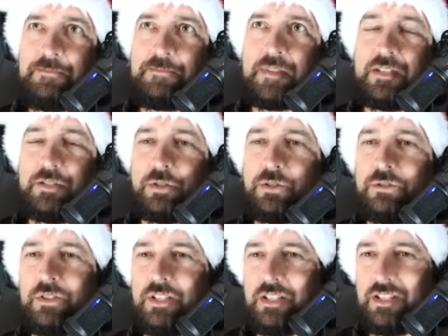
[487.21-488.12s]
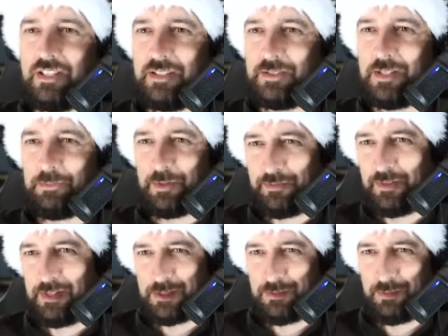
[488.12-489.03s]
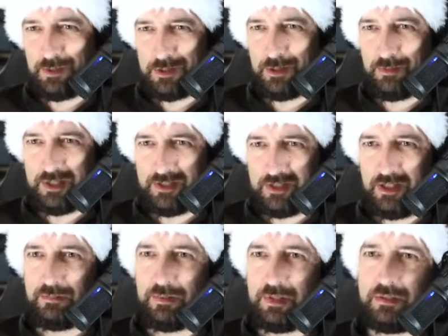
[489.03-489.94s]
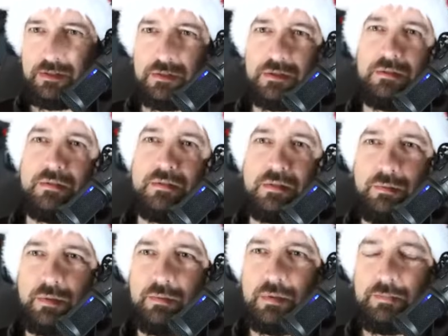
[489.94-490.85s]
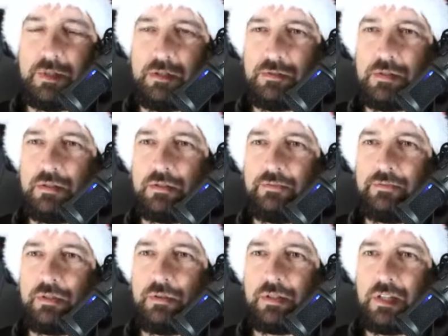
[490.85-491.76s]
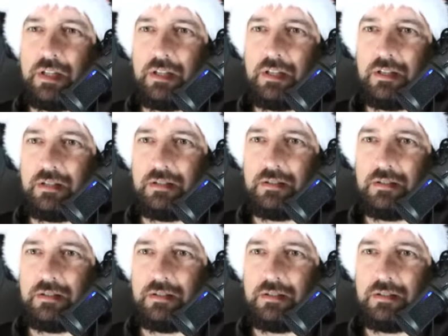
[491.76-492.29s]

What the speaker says: not only temporary files will slow us down, but also we will produce a lot of logging.